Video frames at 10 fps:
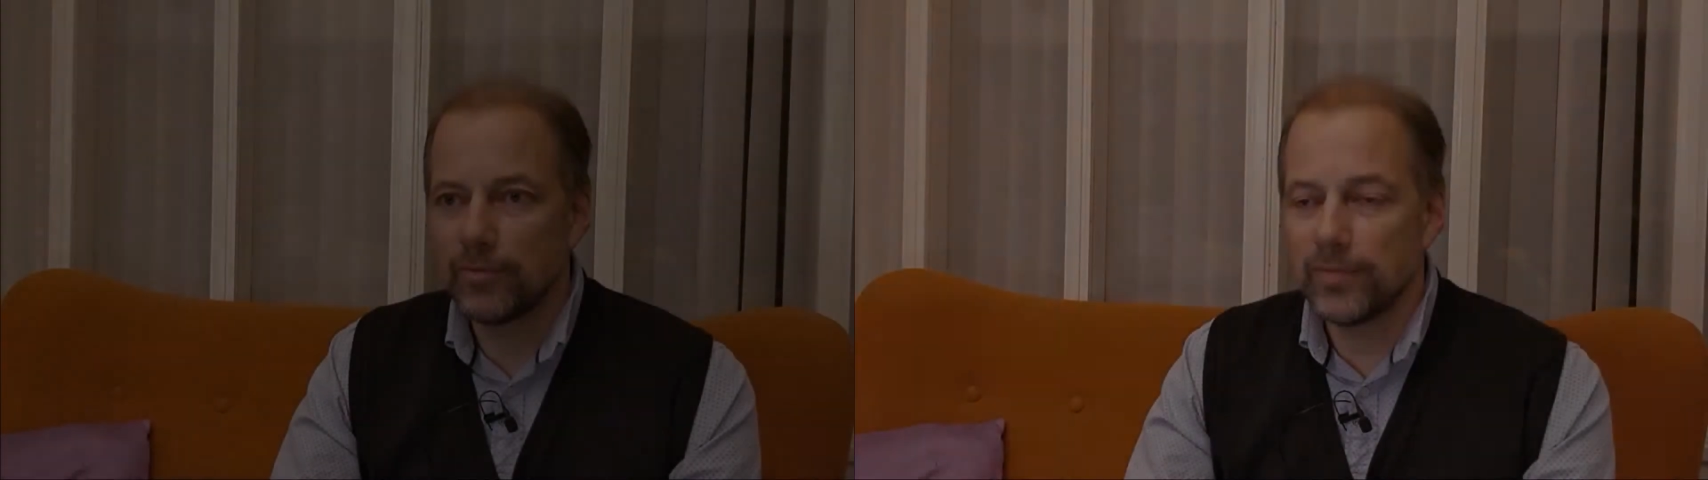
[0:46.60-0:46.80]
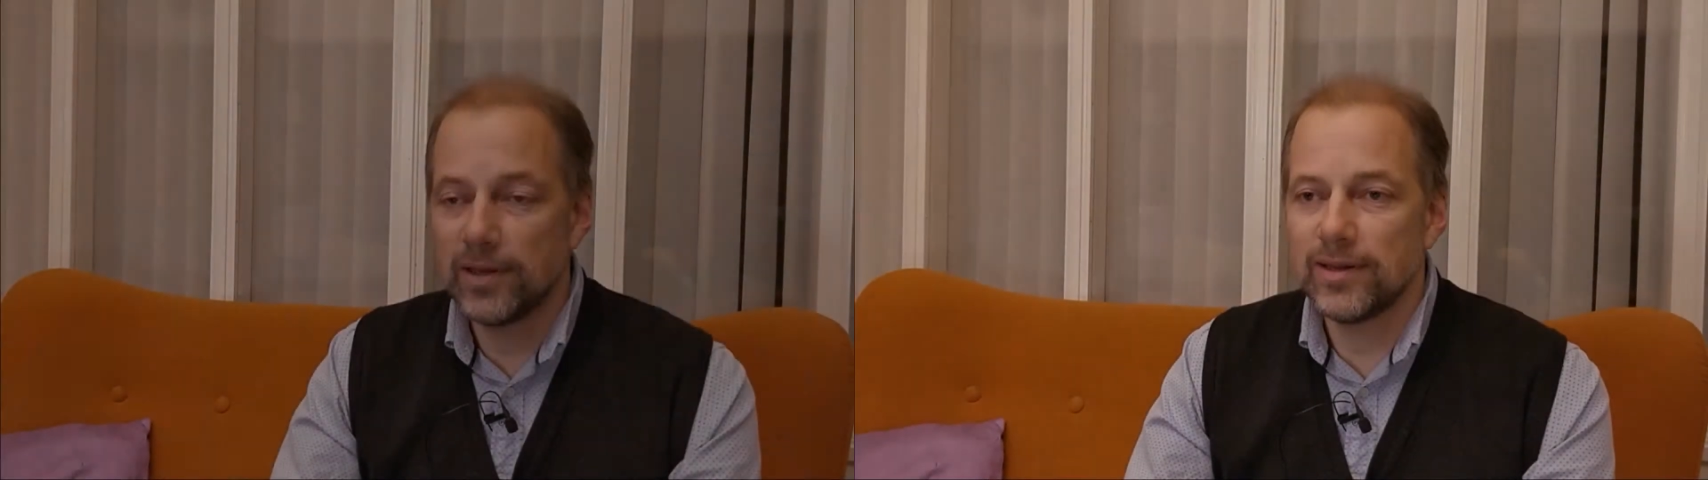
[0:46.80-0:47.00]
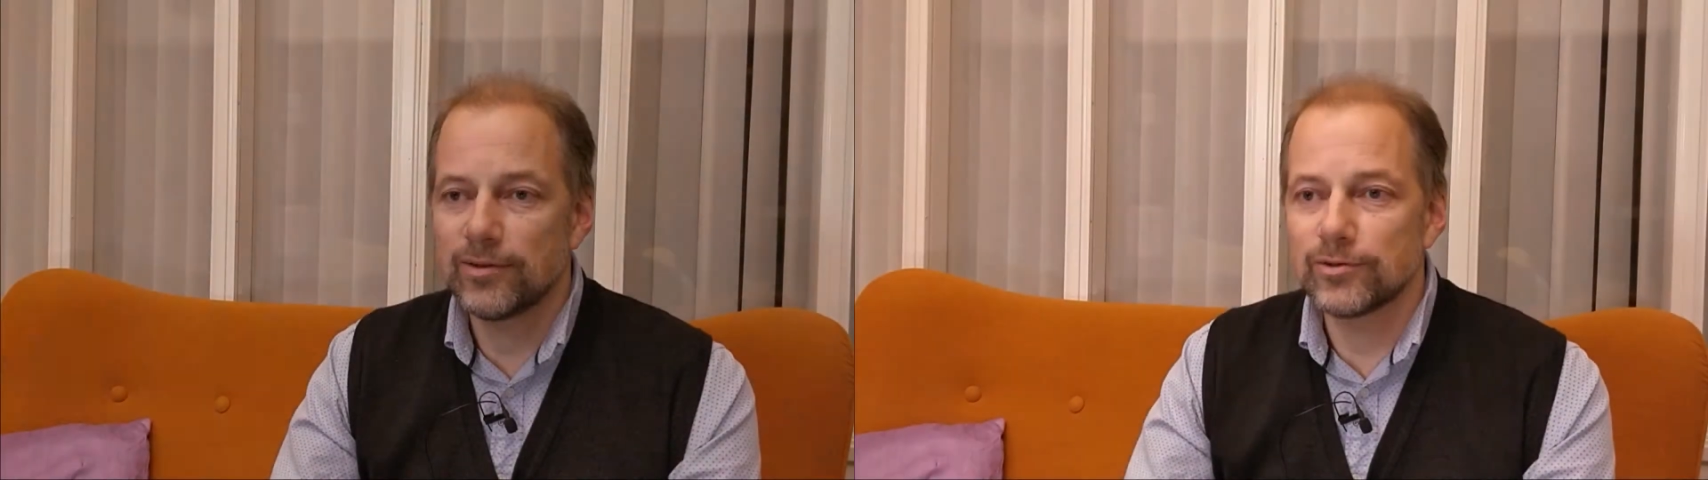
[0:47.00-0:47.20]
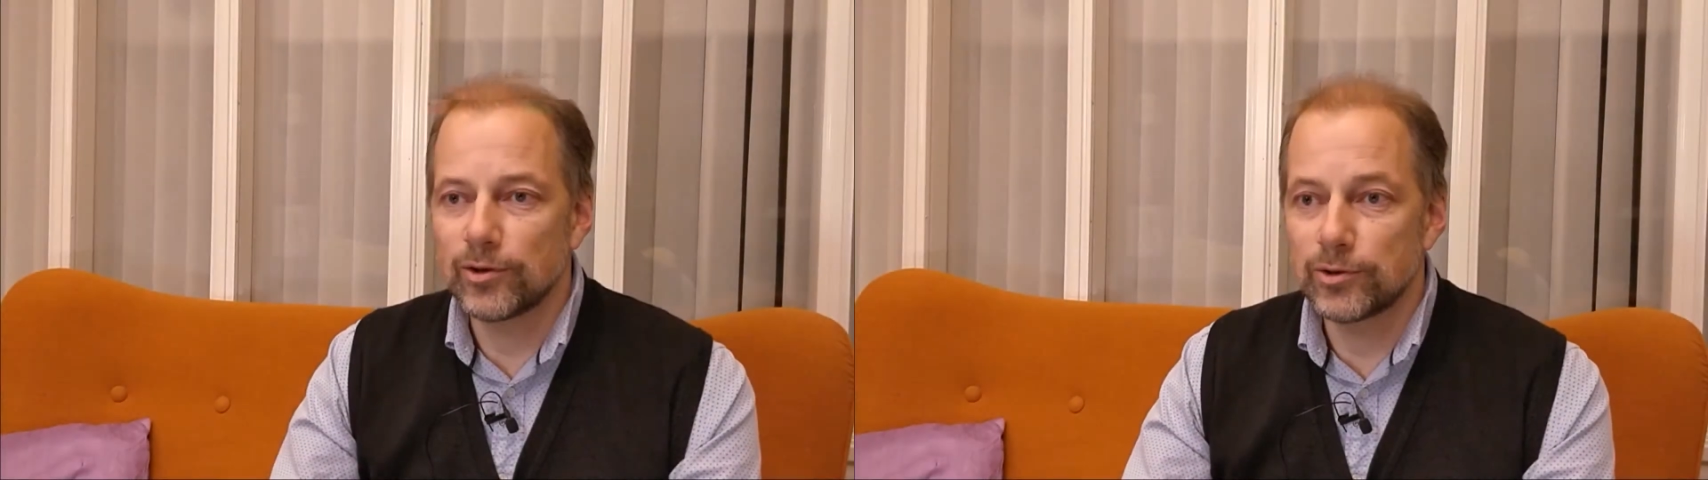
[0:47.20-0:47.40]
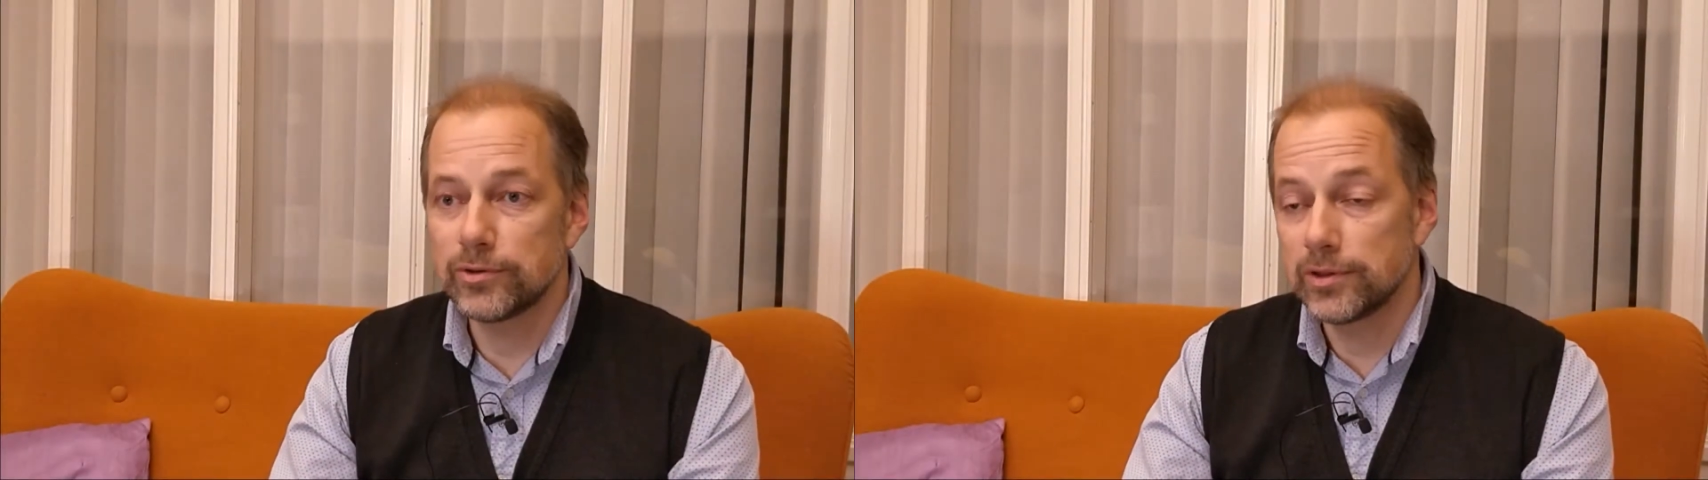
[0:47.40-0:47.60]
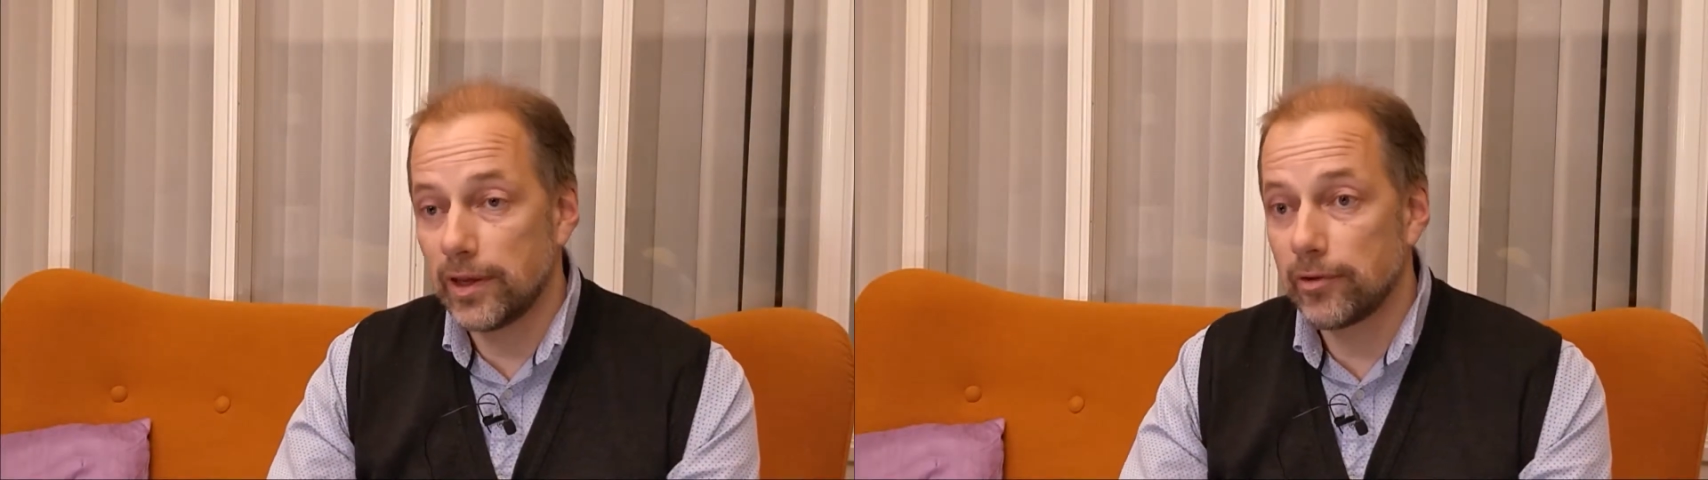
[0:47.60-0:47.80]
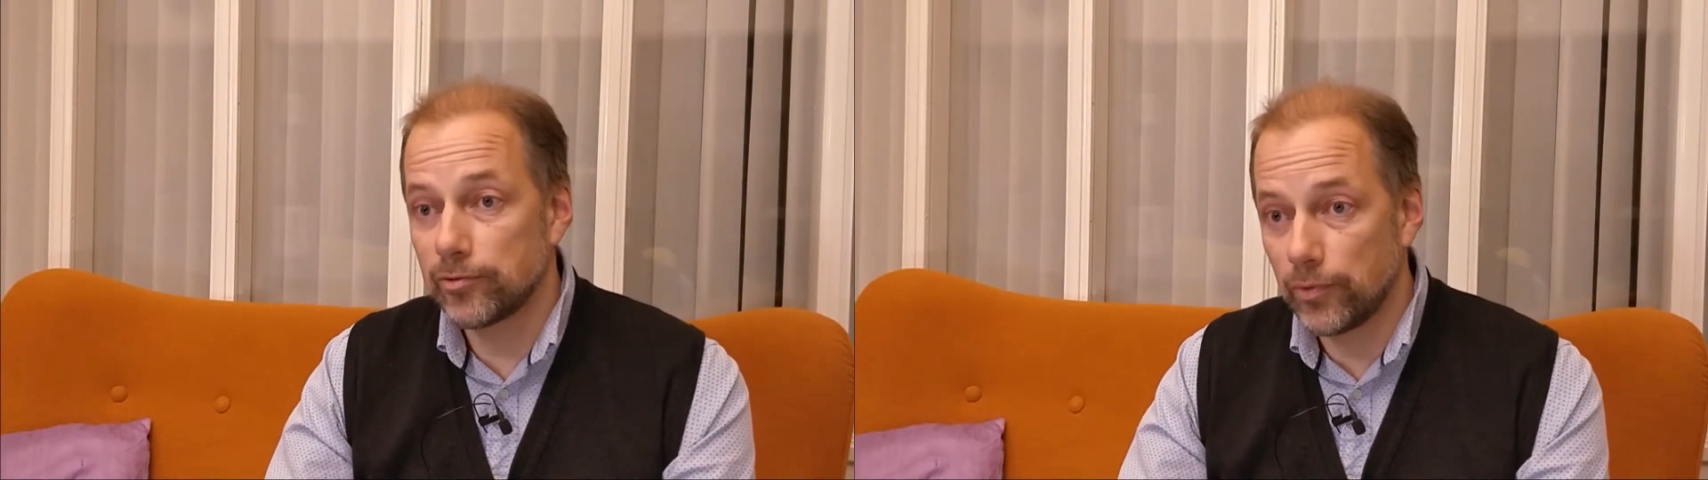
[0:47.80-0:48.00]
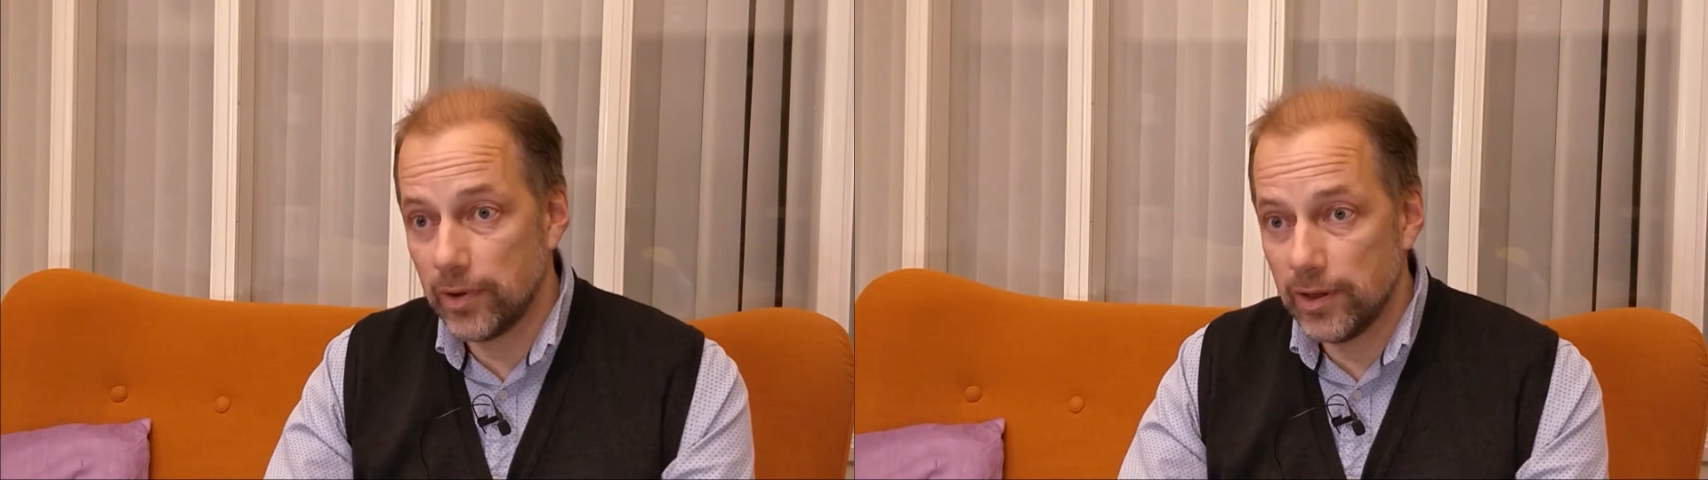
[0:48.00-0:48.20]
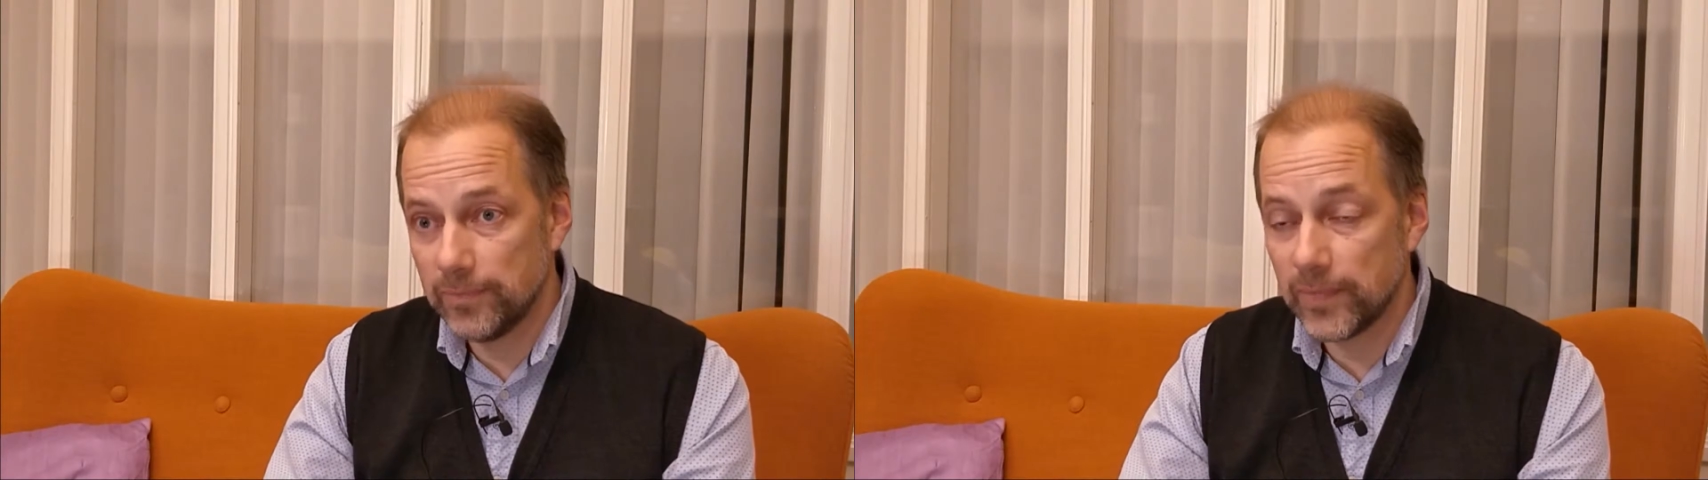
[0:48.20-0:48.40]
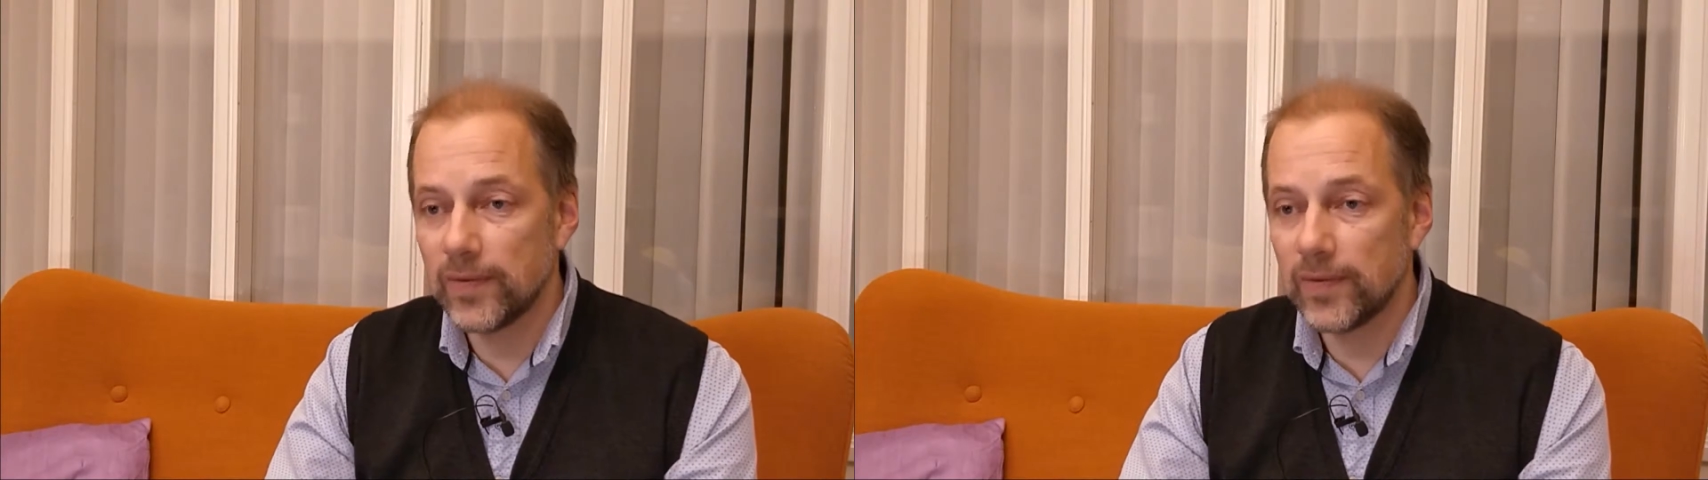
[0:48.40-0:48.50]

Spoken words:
me to start using S3